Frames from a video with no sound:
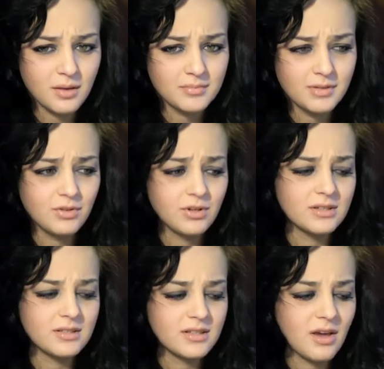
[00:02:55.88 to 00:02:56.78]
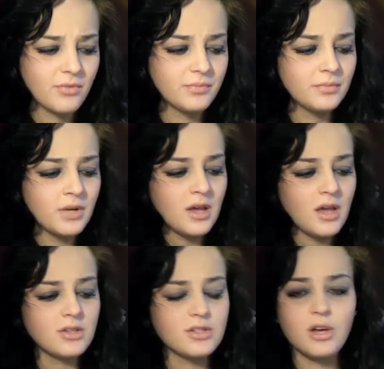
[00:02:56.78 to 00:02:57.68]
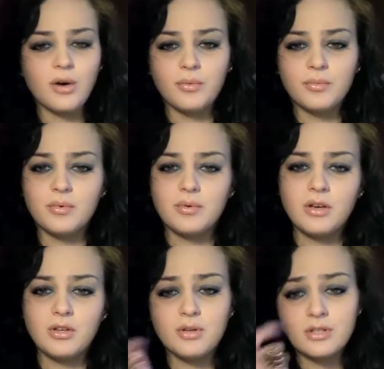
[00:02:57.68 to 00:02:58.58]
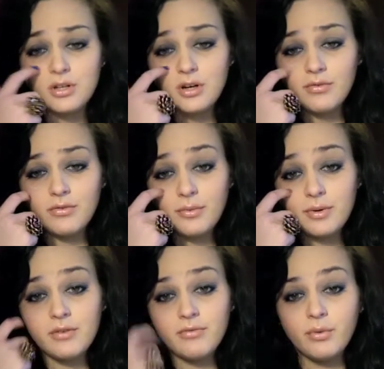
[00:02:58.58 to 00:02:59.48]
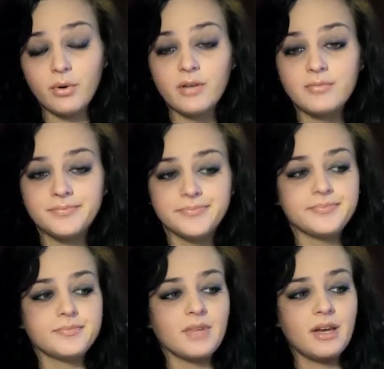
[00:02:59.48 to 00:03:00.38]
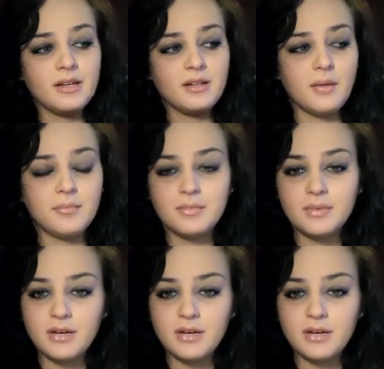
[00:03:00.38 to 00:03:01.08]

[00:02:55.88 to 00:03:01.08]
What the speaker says: if you get a discount. So you can start off with 3 or 4 and get a